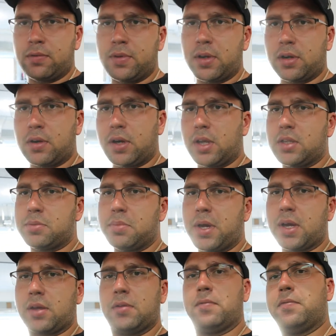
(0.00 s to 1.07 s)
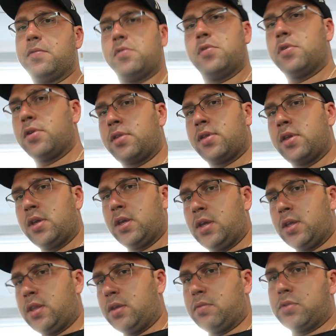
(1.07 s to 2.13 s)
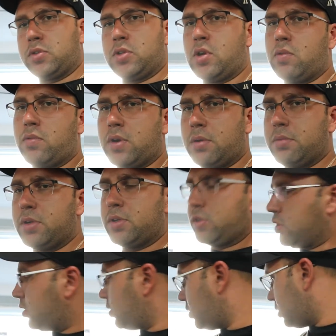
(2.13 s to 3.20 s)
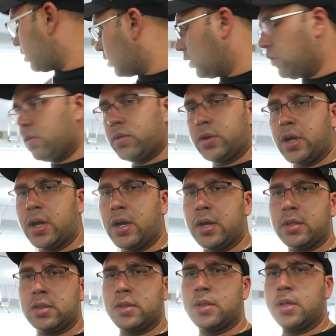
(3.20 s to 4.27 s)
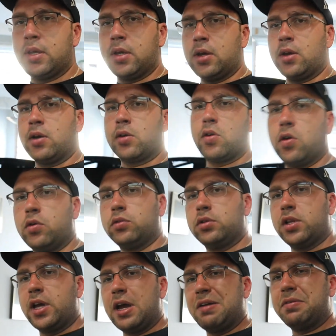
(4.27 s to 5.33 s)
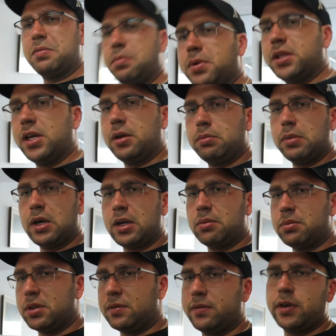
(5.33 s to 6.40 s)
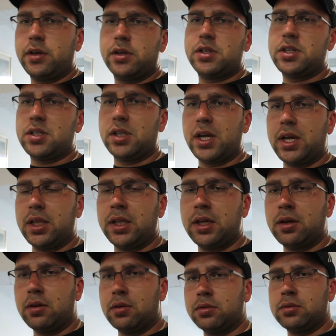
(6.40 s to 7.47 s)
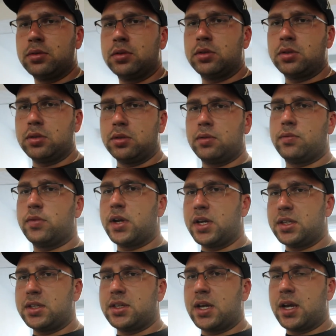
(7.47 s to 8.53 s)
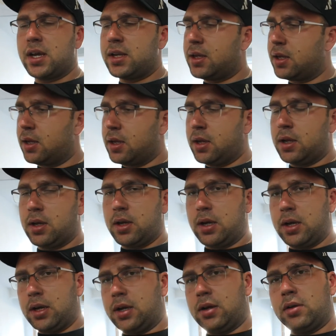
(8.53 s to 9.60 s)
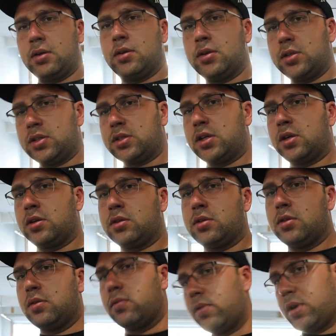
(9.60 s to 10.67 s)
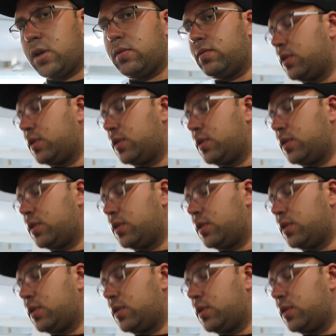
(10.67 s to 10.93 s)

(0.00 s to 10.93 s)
figure eights back and forth, there was no rubbage going on, going left, but that might have been very slightly going to the right side, steering to the right,